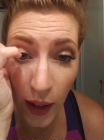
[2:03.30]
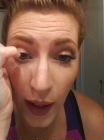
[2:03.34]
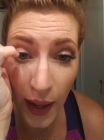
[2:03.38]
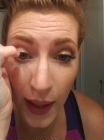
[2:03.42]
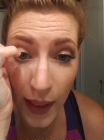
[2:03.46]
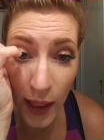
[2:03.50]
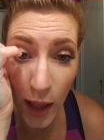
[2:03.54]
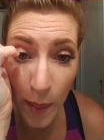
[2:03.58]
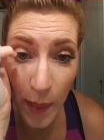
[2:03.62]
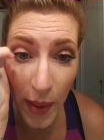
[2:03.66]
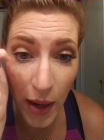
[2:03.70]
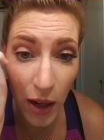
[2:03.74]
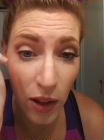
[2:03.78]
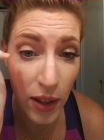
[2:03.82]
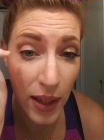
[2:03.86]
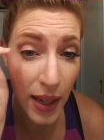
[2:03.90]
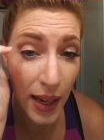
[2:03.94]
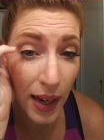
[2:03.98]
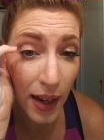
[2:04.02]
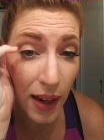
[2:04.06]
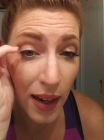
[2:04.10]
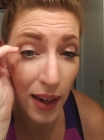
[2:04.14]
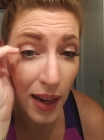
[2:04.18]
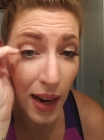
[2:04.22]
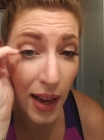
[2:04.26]
in the middle
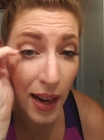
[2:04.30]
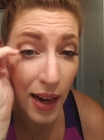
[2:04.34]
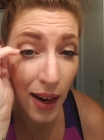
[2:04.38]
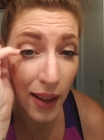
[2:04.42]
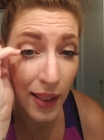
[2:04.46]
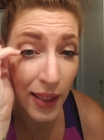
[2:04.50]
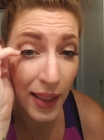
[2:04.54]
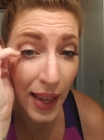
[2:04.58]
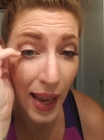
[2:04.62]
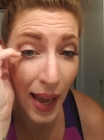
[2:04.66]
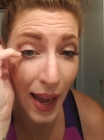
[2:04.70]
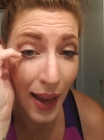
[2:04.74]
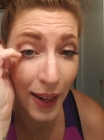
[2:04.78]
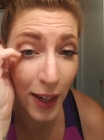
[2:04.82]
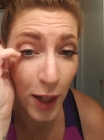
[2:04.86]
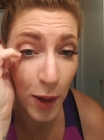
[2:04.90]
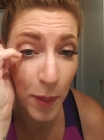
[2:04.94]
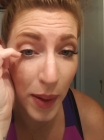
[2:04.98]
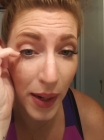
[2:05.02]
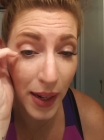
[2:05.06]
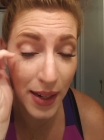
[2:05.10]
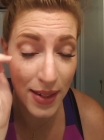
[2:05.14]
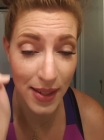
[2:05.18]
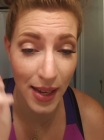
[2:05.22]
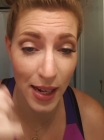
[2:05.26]
here and on the end,
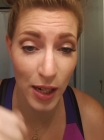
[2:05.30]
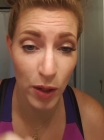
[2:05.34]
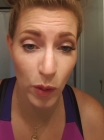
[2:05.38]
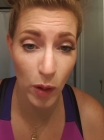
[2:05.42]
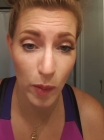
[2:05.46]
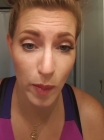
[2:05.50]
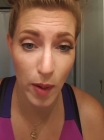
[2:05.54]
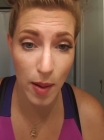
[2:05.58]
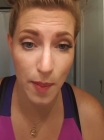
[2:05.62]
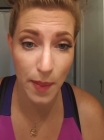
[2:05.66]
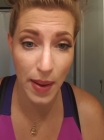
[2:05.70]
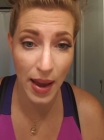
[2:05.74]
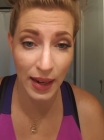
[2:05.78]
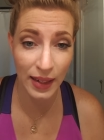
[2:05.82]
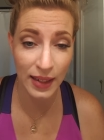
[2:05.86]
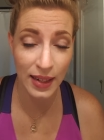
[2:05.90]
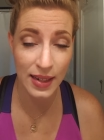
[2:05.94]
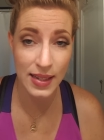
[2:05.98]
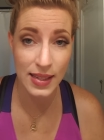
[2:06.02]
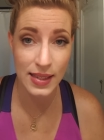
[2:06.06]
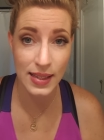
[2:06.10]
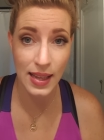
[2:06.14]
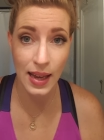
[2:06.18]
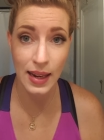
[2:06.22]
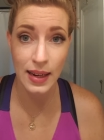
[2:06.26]
because that's where my
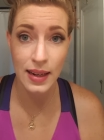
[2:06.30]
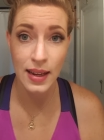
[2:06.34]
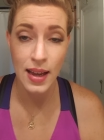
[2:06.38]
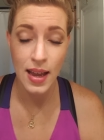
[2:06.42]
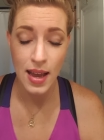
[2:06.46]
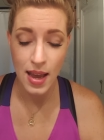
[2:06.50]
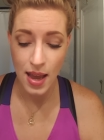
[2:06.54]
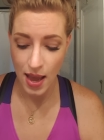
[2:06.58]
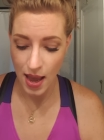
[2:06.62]
magnets sit.